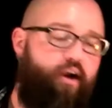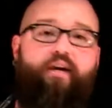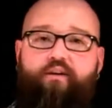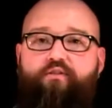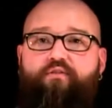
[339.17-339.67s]
I
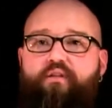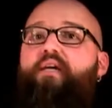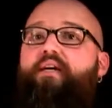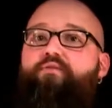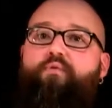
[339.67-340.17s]
can also say
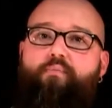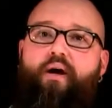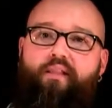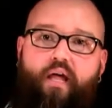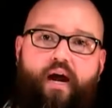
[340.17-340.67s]
that's where
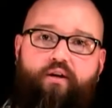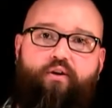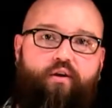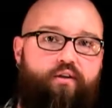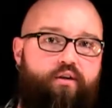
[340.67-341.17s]
my line
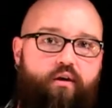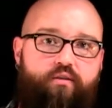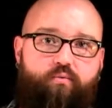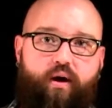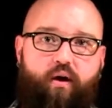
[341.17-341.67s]
currents are
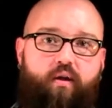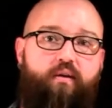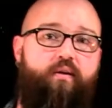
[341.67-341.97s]
as well,